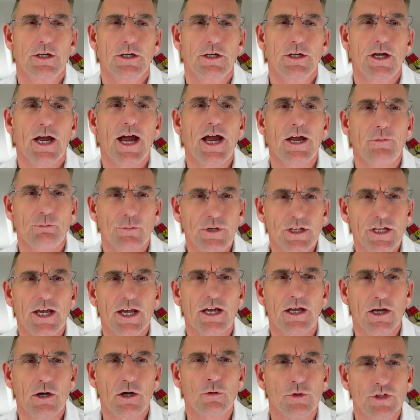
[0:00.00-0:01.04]
And we
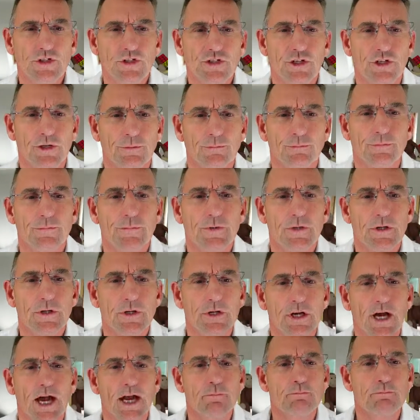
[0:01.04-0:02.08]
get a return.
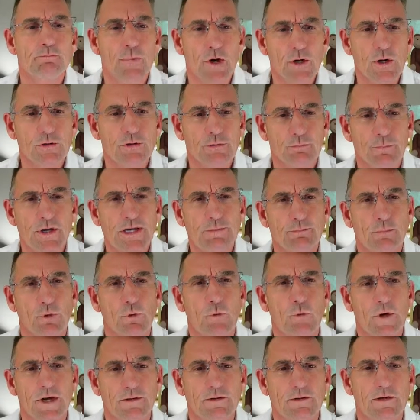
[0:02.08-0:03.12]
And both people
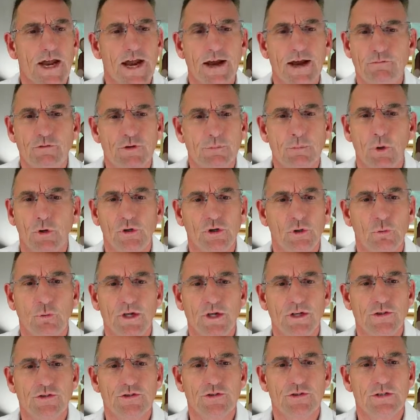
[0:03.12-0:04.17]
win. Everybody
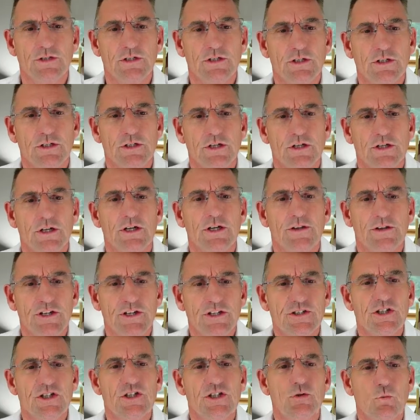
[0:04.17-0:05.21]
wins.
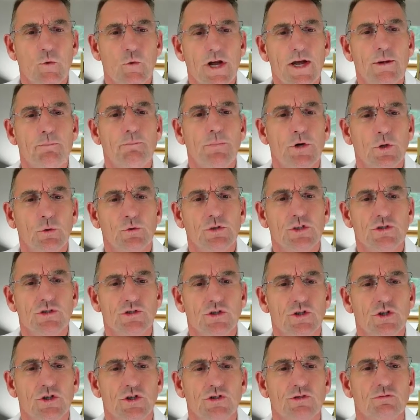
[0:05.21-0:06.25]
This is where building
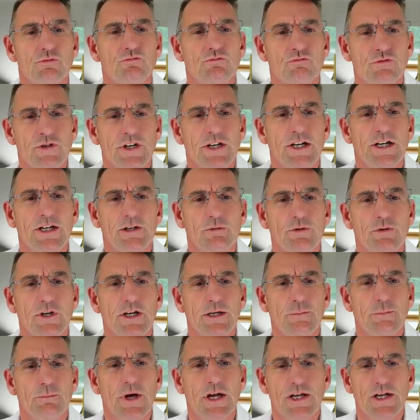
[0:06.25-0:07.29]
trust really, really
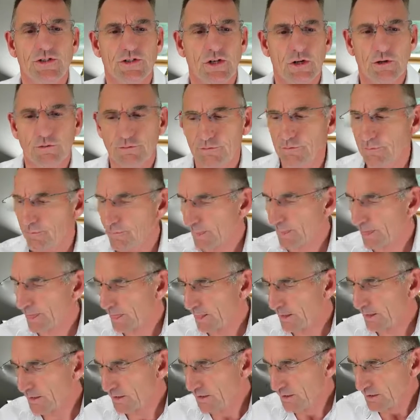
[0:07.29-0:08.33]
pays off.
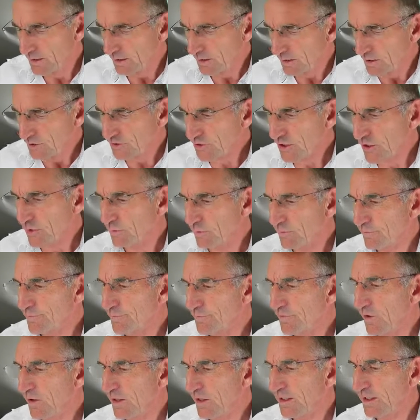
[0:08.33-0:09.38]
So
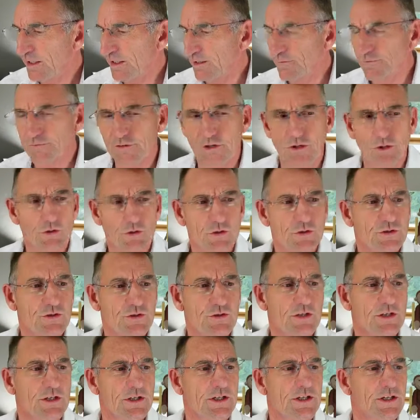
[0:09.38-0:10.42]
finally, folks,
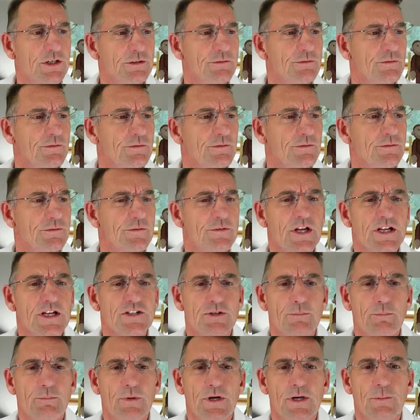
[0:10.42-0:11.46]
that's a
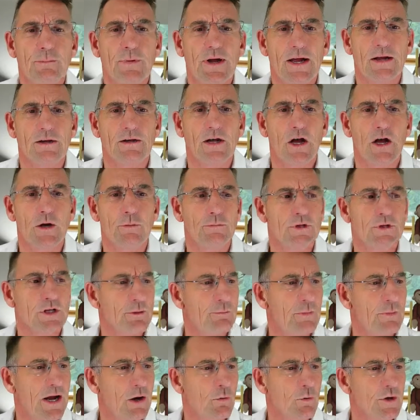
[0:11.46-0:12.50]
bit about opening
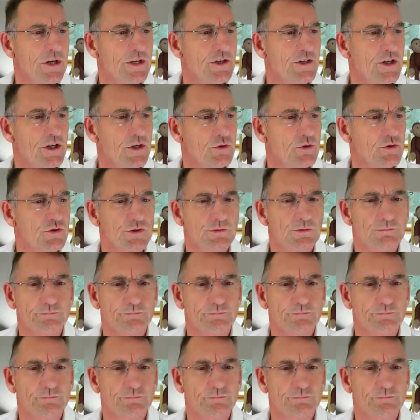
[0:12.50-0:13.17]
up our windows.